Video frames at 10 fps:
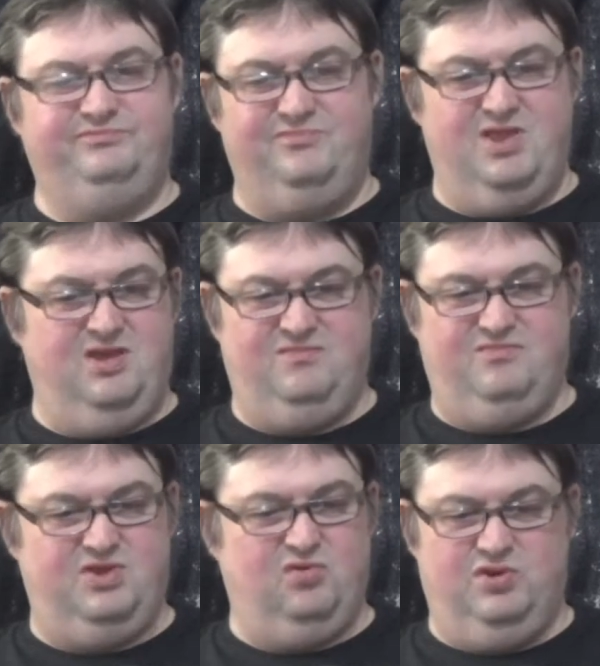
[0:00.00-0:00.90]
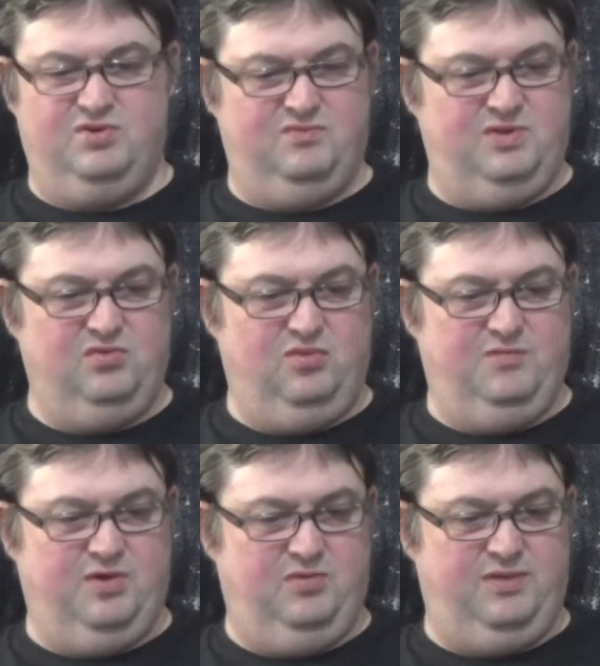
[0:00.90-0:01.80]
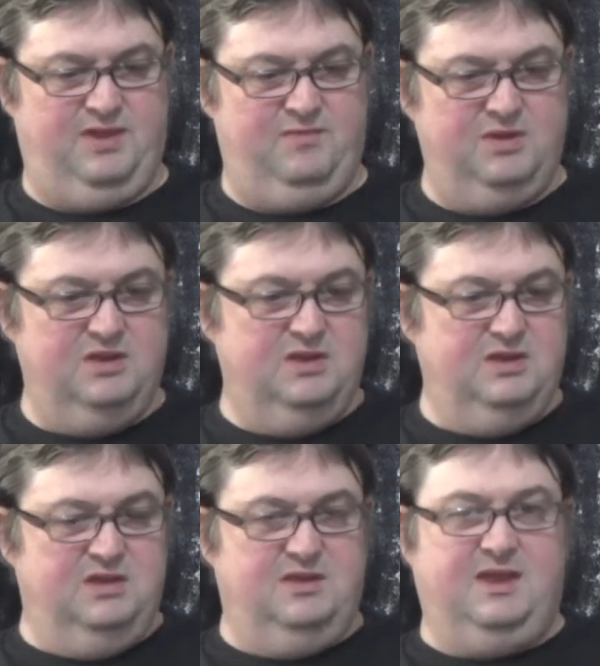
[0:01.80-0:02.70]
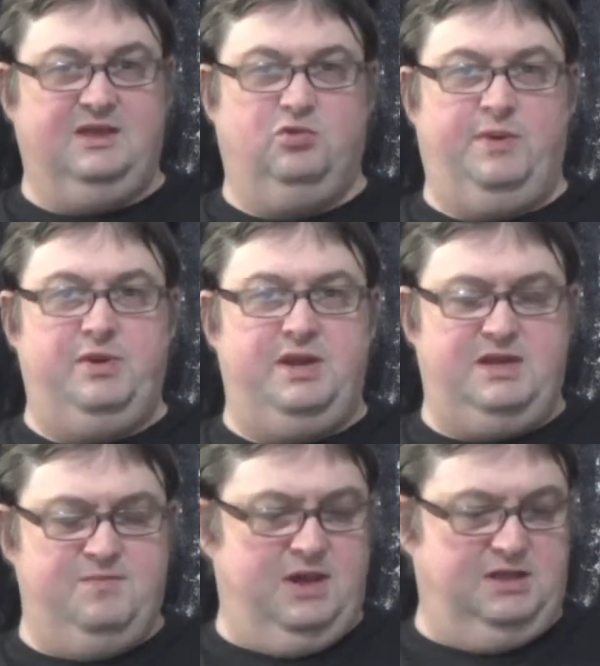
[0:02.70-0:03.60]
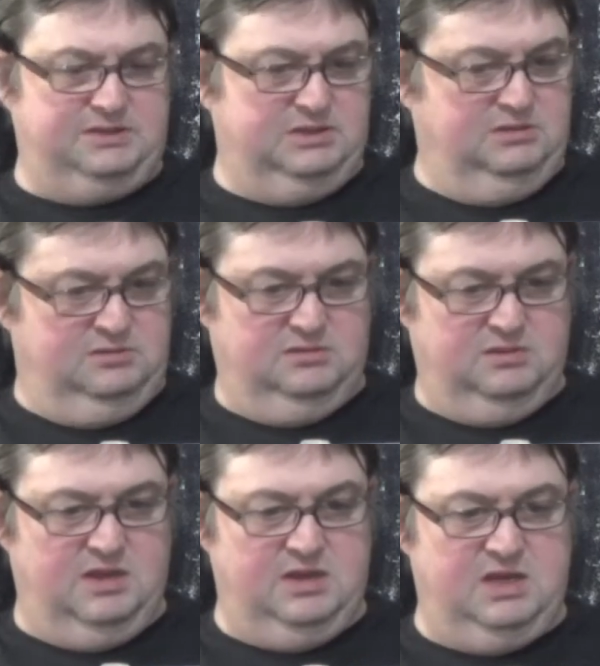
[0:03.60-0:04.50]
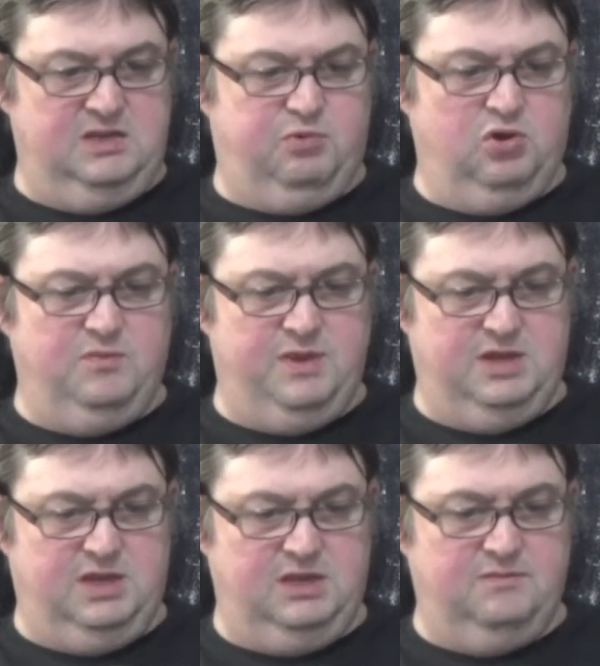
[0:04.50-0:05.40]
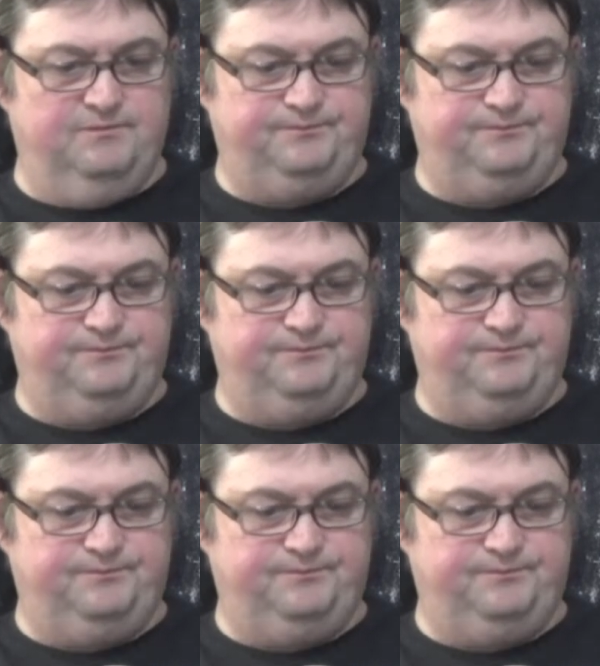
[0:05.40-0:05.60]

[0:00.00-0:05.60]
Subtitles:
No, you don't want to bother with them. They get to about 80 miles, and then you plug them in again.